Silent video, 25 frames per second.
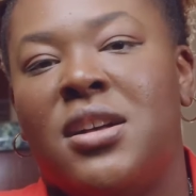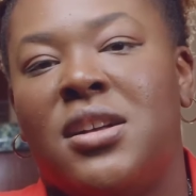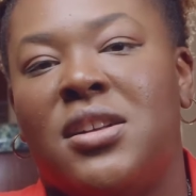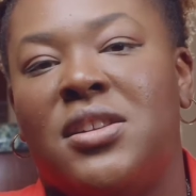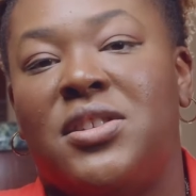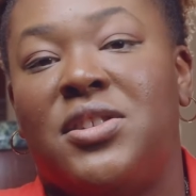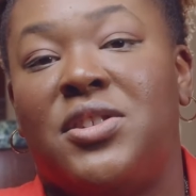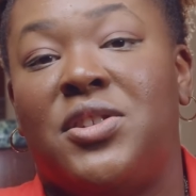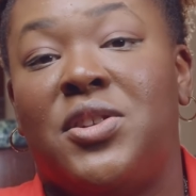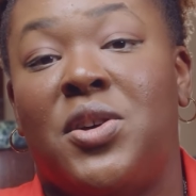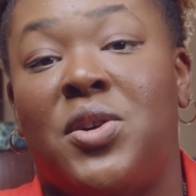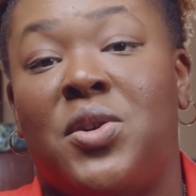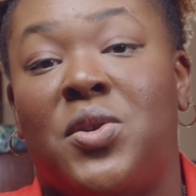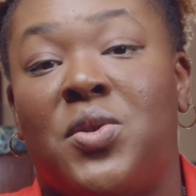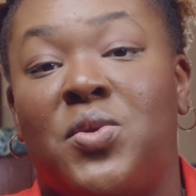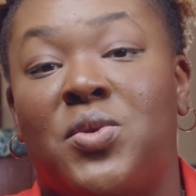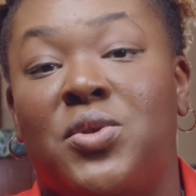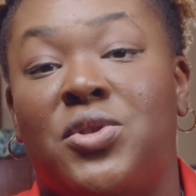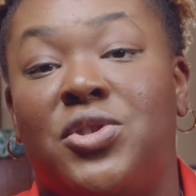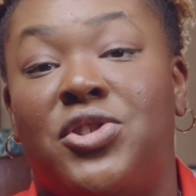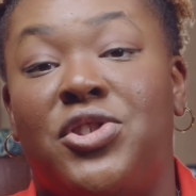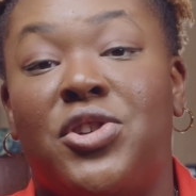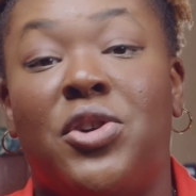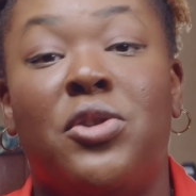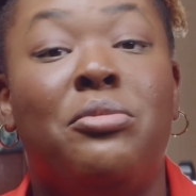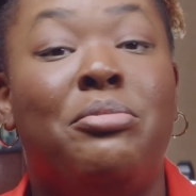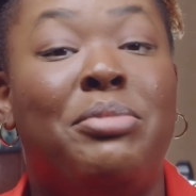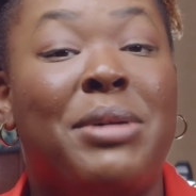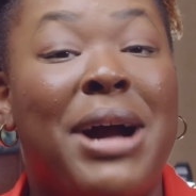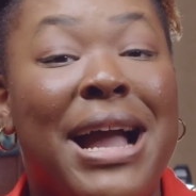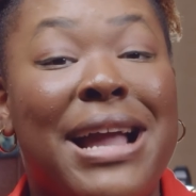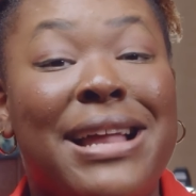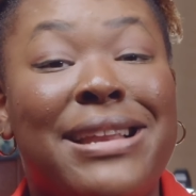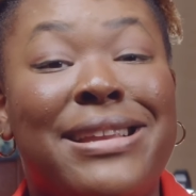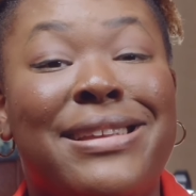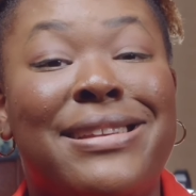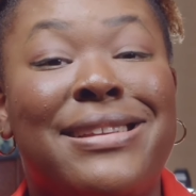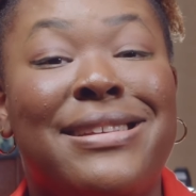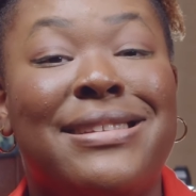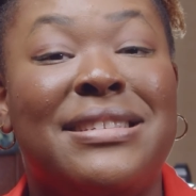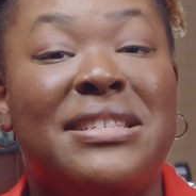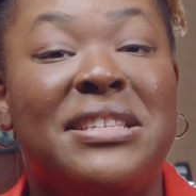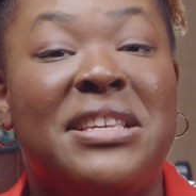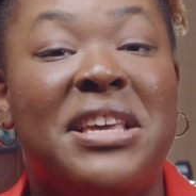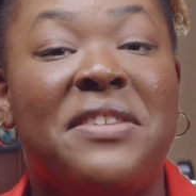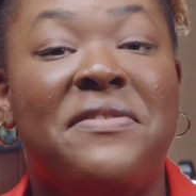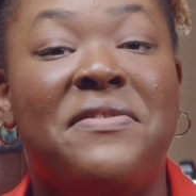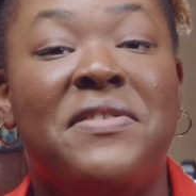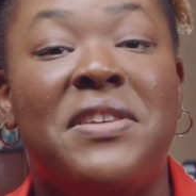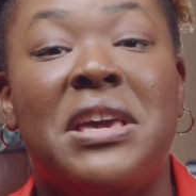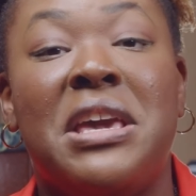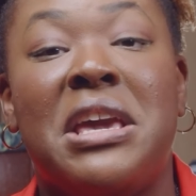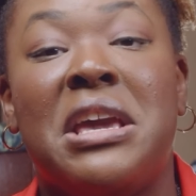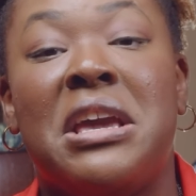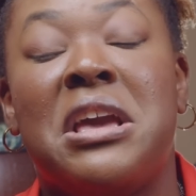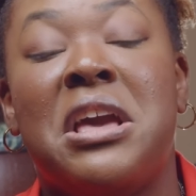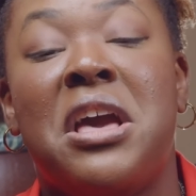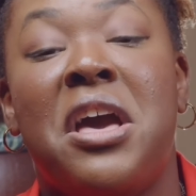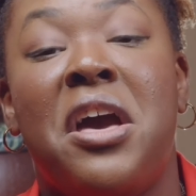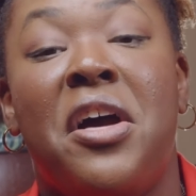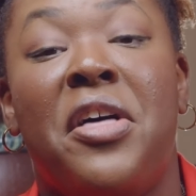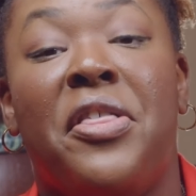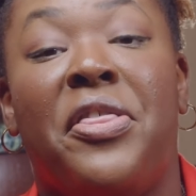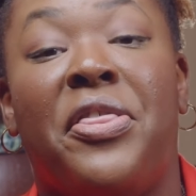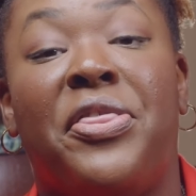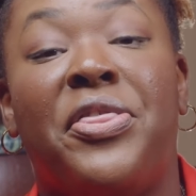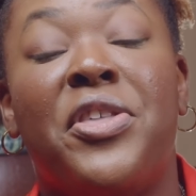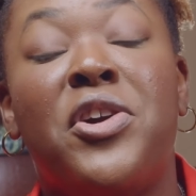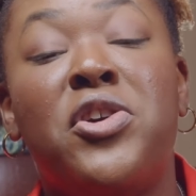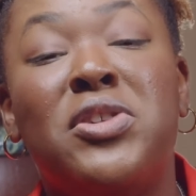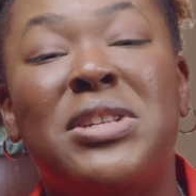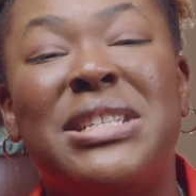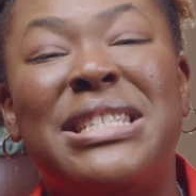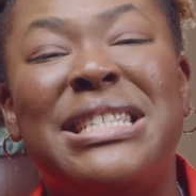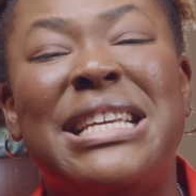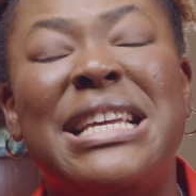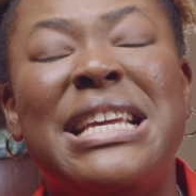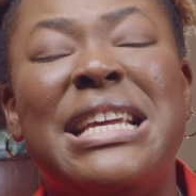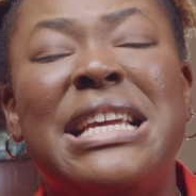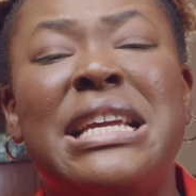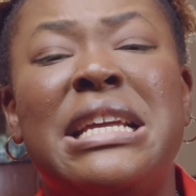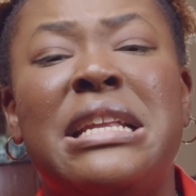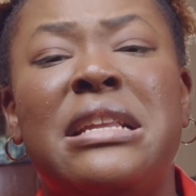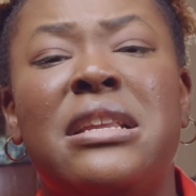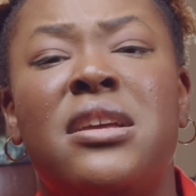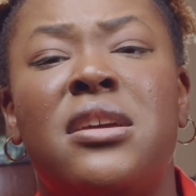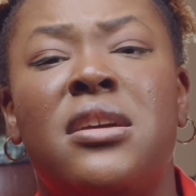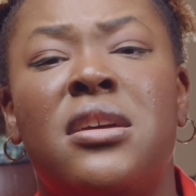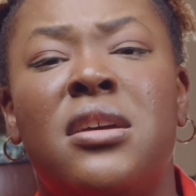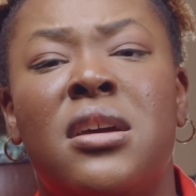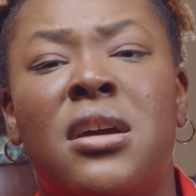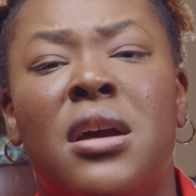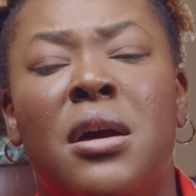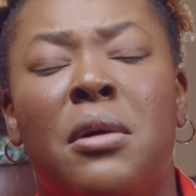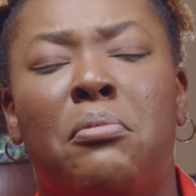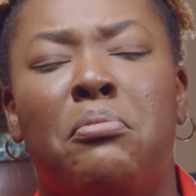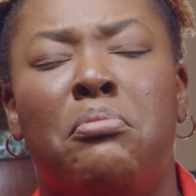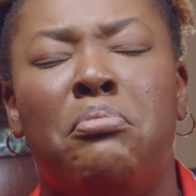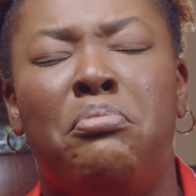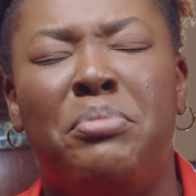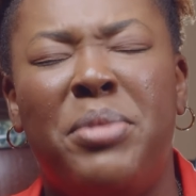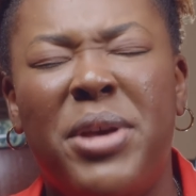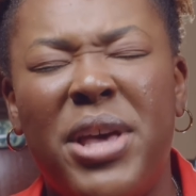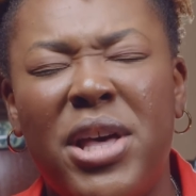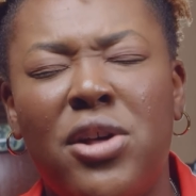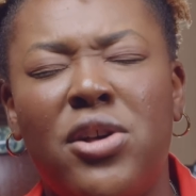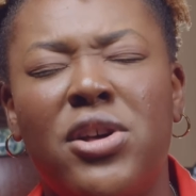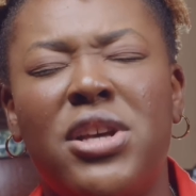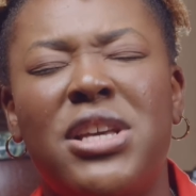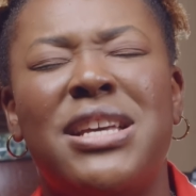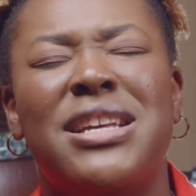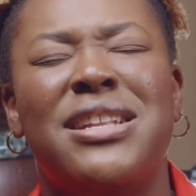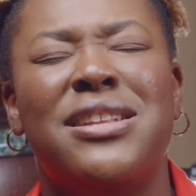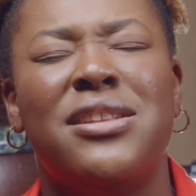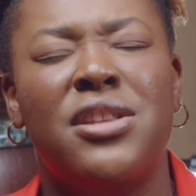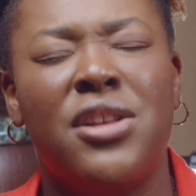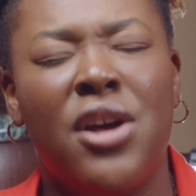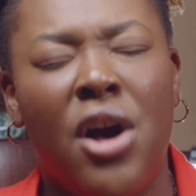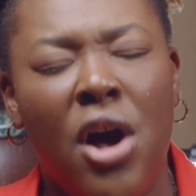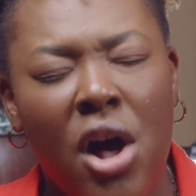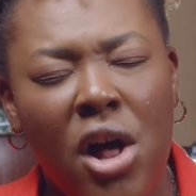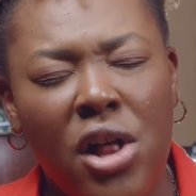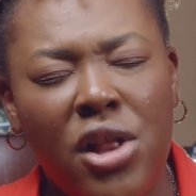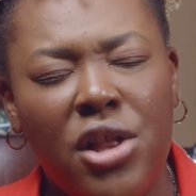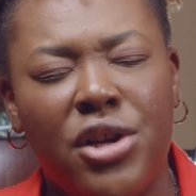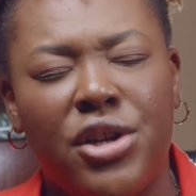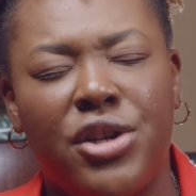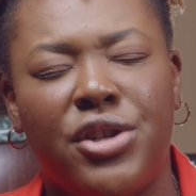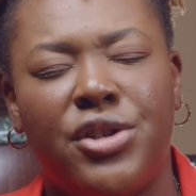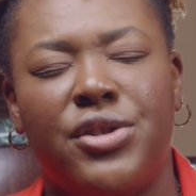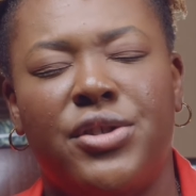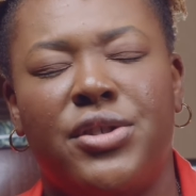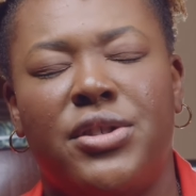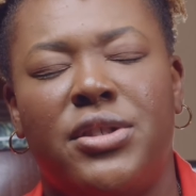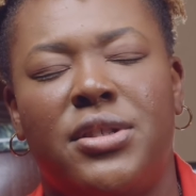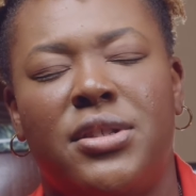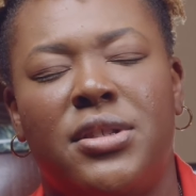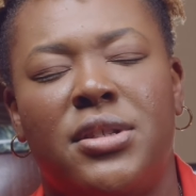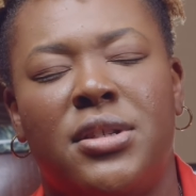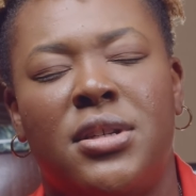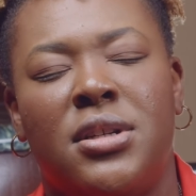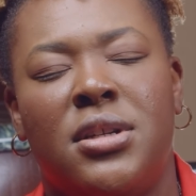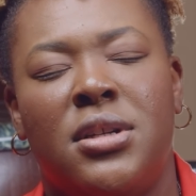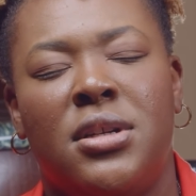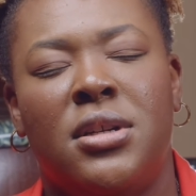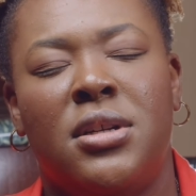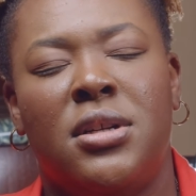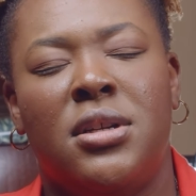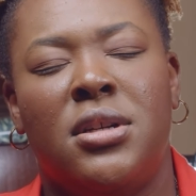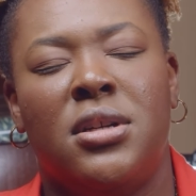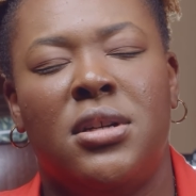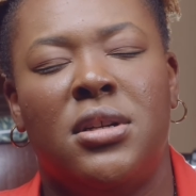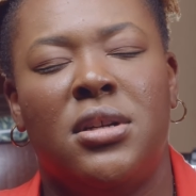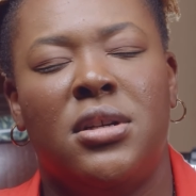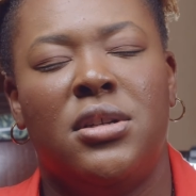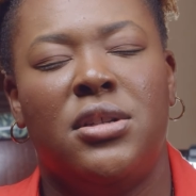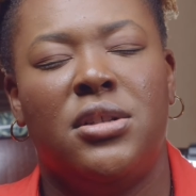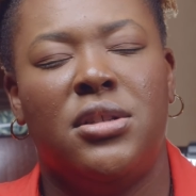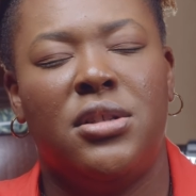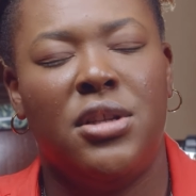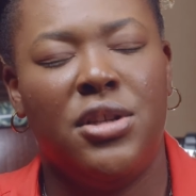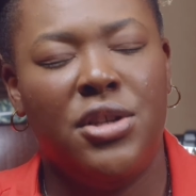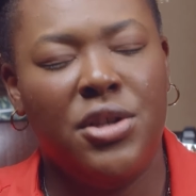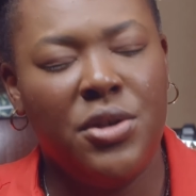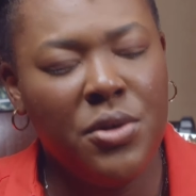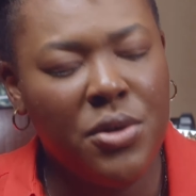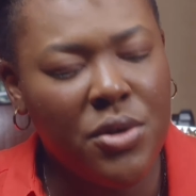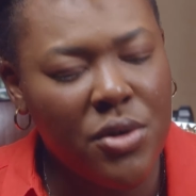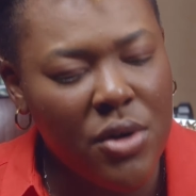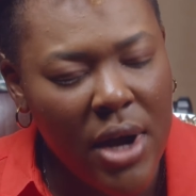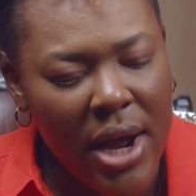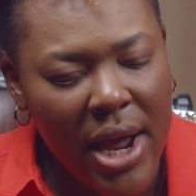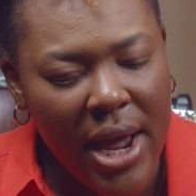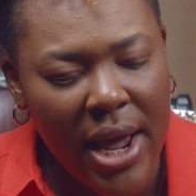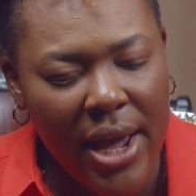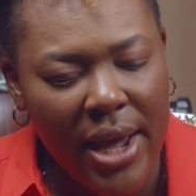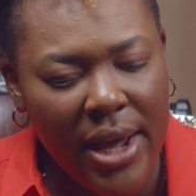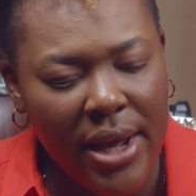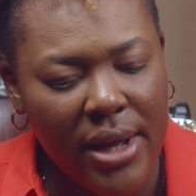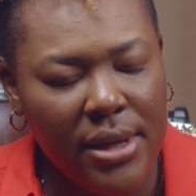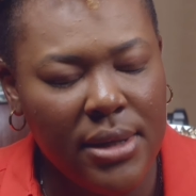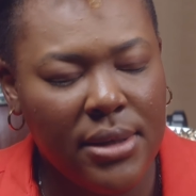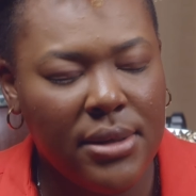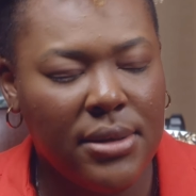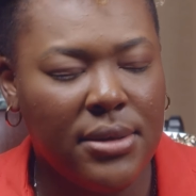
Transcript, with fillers: So Joe Biden is giving $13 billion to Ukraine.